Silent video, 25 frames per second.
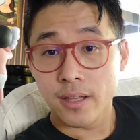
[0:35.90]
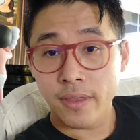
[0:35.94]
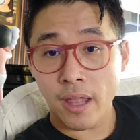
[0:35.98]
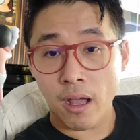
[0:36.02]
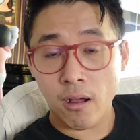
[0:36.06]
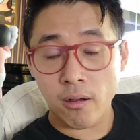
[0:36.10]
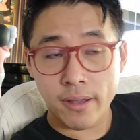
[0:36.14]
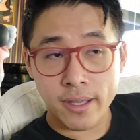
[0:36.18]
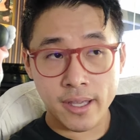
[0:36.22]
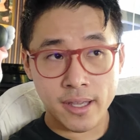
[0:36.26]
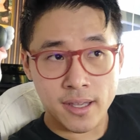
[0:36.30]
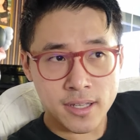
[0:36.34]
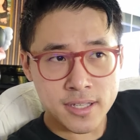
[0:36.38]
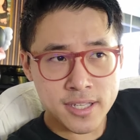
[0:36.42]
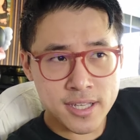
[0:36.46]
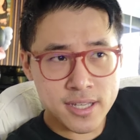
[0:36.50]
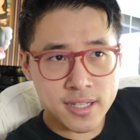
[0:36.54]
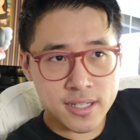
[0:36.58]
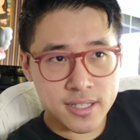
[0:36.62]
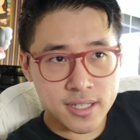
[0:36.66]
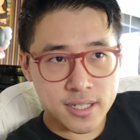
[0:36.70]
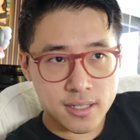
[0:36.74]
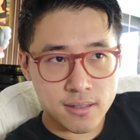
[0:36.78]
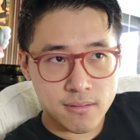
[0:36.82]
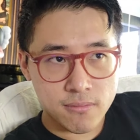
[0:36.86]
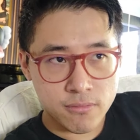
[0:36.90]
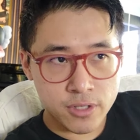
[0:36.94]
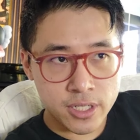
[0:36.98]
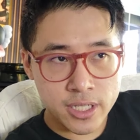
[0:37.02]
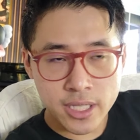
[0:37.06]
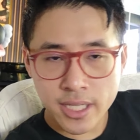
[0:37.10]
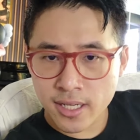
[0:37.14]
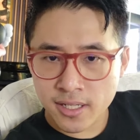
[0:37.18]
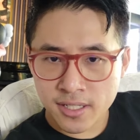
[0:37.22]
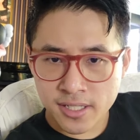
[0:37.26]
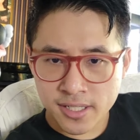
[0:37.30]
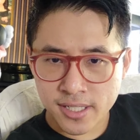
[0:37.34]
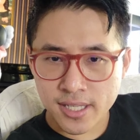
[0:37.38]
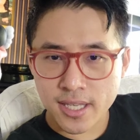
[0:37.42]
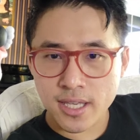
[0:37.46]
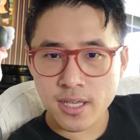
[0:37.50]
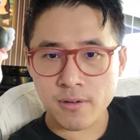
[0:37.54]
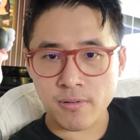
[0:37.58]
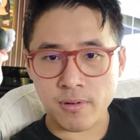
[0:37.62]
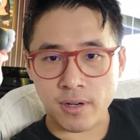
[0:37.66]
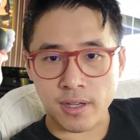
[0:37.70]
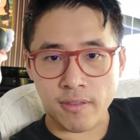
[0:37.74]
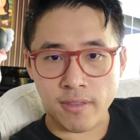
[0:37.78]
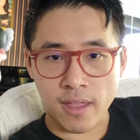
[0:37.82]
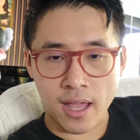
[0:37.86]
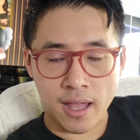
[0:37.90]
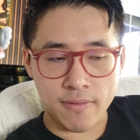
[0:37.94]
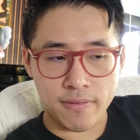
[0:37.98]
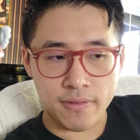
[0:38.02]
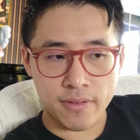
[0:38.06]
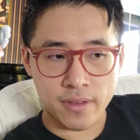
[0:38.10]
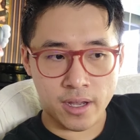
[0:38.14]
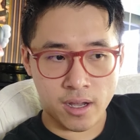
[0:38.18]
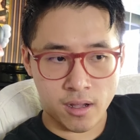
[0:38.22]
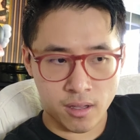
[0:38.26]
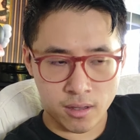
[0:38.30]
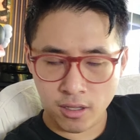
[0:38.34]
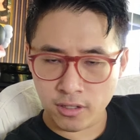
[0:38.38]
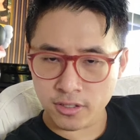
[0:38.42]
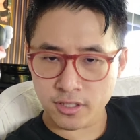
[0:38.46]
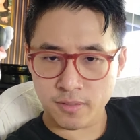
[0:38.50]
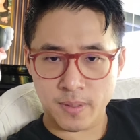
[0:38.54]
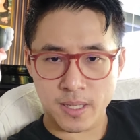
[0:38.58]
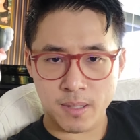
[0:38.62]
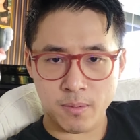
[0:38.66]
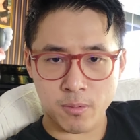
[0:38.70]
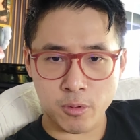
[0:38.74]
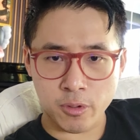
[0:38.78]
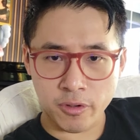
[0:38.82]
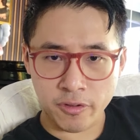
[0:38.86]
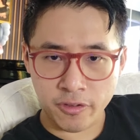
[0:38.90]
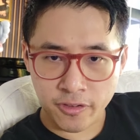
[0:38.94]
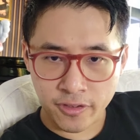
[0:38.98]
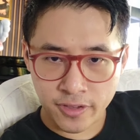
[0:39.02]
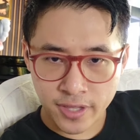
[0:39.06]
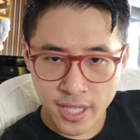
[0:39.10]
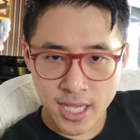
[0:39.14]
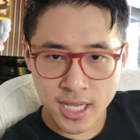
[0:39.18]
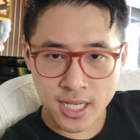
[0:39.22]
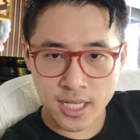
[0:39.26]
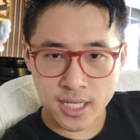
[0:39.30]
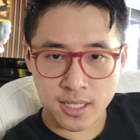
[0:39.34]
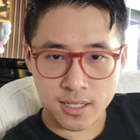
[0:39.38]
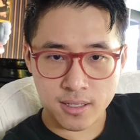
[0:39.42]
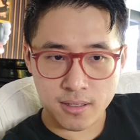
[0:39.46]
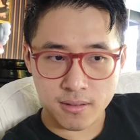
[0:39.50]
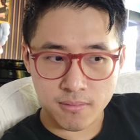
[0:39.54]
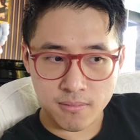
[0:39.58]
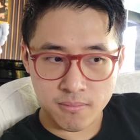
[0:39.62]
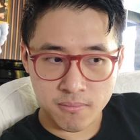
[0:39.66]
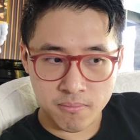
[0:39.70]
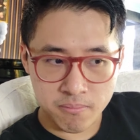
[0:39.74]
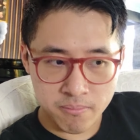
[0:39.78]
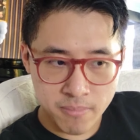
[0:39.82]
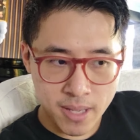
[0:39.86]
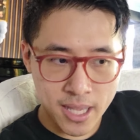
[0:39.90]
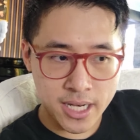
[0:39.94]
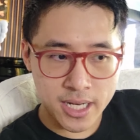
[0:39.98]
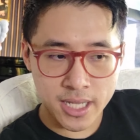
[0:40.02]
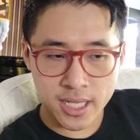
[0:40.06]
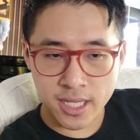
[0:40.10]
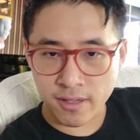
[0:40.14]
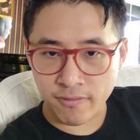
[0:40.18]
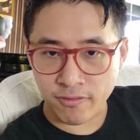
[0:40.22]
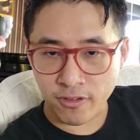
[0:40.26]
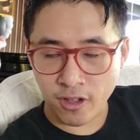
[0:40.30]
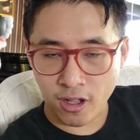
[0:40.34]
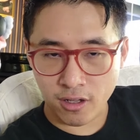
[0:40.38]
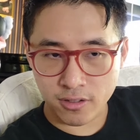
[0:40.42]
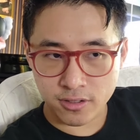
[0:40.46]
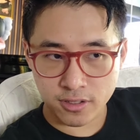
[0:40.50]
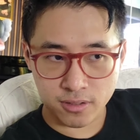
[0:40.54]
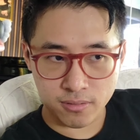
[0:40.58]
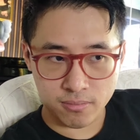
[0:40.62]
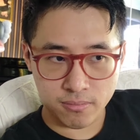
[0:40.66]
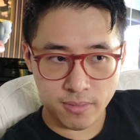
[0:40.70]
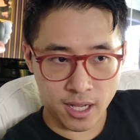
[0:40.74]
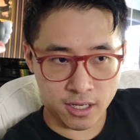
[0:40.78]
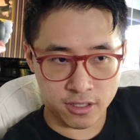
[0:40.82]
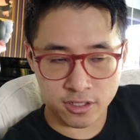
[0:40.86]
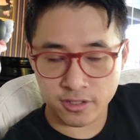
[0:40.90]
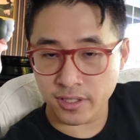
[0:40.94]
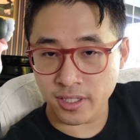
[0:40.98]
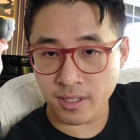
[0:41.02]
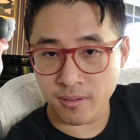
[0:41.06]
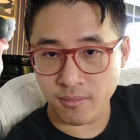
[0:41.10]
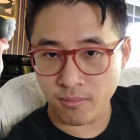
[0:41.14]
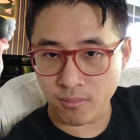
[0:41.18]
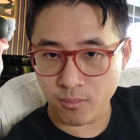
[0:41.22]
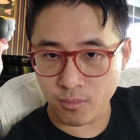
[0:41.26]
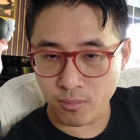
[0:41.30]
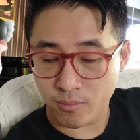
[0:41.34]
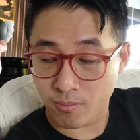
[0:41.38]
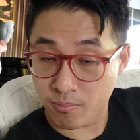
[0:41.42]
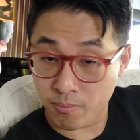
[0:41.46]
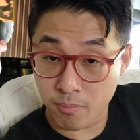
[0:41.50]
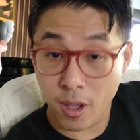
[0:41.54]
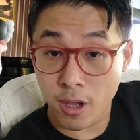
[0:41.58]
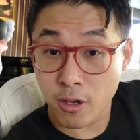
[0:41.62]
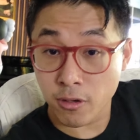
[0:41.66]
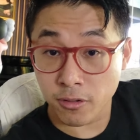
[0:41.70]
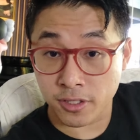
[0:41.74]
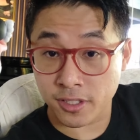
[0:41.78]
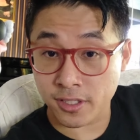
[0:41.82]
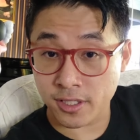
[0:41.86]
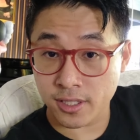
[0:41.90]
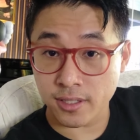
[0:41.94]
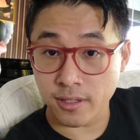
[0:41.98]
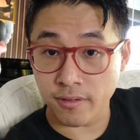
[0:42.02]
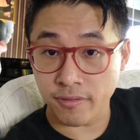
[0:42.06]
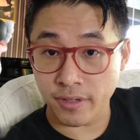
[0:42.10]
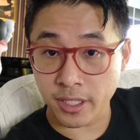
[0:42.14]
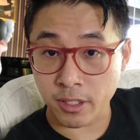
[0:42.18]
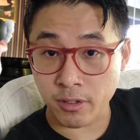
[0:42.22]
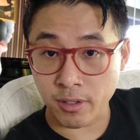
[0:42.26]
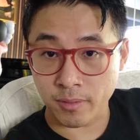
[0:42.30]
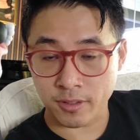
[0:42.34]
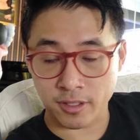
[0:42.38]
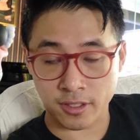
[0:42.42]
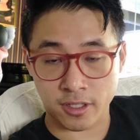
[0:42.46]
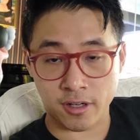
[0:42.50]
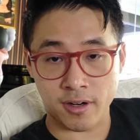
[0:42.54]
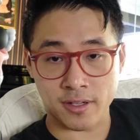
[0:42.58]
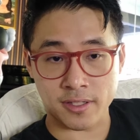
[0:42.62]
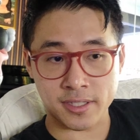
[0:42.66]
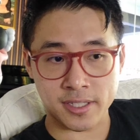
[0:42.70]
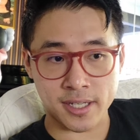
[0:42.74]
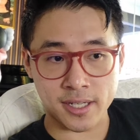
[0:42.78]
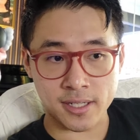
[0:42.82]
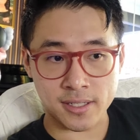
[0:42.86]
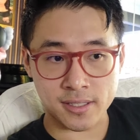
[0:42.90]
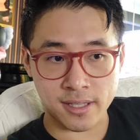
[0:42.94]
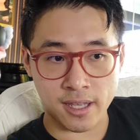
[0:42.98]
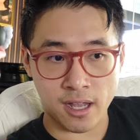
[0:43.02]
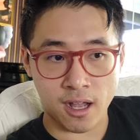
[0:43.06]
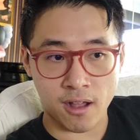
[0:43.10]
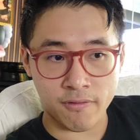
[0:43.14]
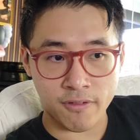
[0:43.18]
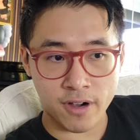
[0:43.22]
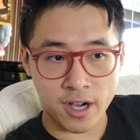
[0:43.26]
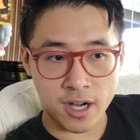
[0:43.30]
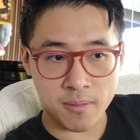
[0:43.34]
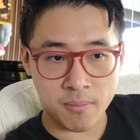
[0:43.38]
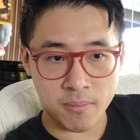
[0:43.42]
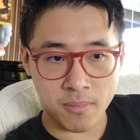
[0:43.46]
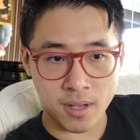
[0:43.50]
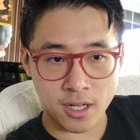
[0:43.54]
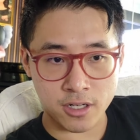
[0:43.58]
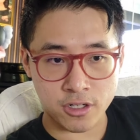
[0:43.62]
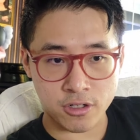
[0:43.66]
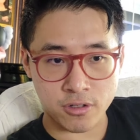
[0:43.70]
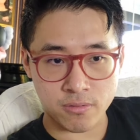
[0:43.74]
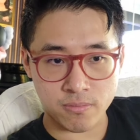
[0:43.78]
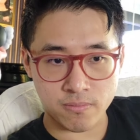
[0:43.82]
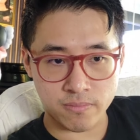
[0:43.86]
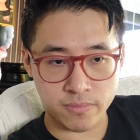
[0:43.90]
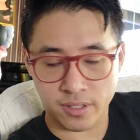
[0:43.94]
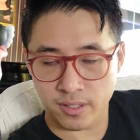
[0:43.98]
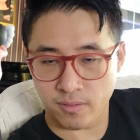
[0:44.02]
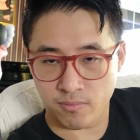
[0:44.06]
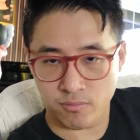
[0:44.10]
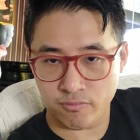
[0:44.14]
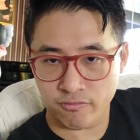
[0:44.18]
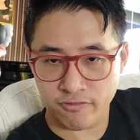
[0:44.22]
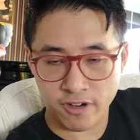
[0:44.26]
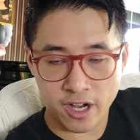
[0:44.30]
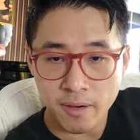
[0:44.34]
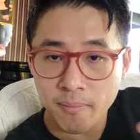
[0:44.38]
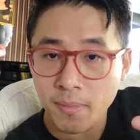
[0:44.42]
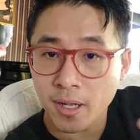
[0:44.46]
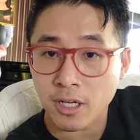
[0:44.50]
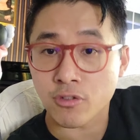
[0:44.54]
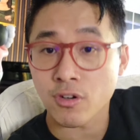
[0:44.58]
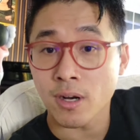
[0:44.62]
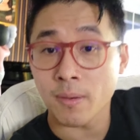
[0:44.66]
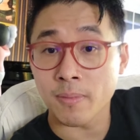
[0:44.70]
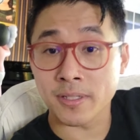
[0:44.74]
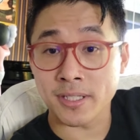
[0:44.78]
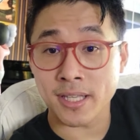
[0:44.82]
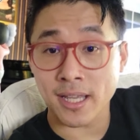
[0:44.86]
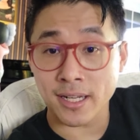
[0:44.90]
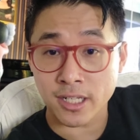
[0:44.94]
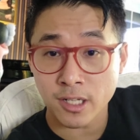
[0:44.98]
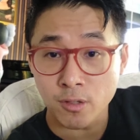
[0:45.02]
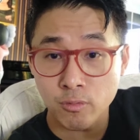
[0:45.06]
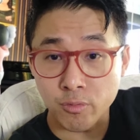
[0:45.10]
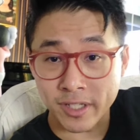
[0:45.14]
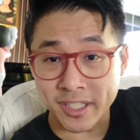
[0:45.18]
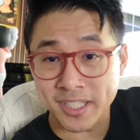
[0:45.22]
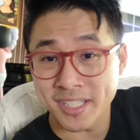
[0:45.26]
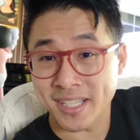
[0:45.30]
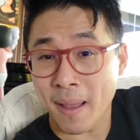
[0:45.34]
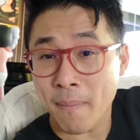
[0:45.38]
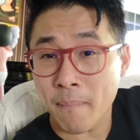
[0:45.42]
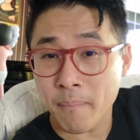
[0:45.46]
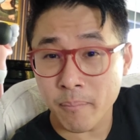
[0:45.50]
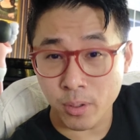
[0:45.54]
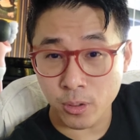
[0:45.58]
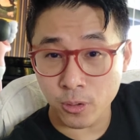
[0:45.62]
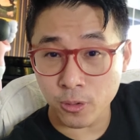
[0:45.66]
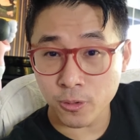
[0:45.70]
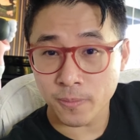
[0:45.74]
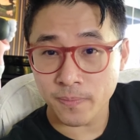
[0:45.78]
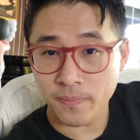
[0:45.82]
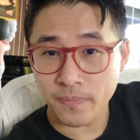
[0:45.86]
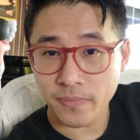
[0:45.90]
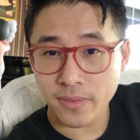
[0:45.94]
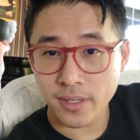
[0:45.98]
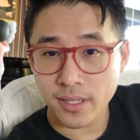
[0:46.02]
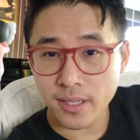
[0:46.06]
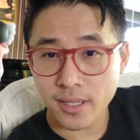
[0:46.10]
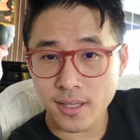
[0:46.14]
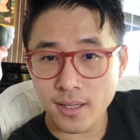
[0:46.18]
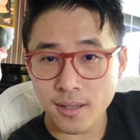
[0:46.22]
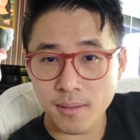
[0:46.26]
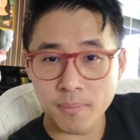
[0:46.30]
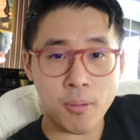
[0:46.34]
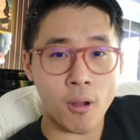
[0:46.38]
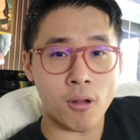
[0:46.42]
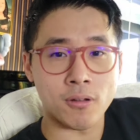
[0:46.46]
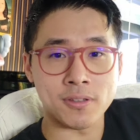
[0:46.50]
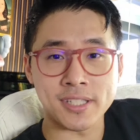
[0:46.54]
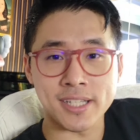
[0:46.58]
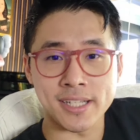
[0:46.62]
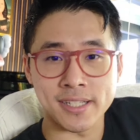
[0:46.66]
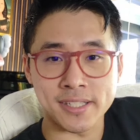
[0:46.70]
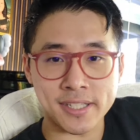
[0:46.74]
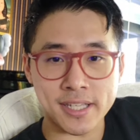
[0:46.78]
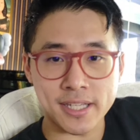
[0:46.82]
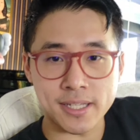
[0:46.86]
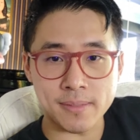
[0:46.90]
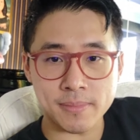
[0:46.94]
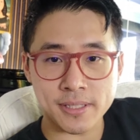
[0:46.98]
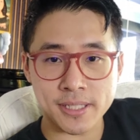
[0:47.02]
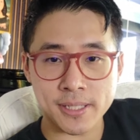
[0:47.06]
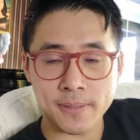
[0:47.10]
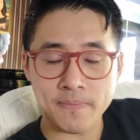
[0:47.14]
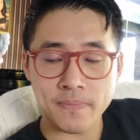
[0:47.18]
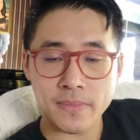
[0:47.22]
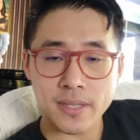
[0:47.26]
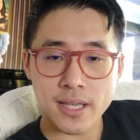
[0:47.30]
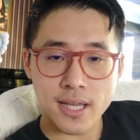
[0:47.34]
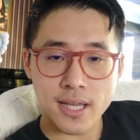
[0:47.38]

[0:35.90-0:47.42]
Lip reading: Now, it isn't really a secret that there are a lot of people who think many, if not actually most of the cryptocurrencies, they are very much represent and resemble Ponzi schemes.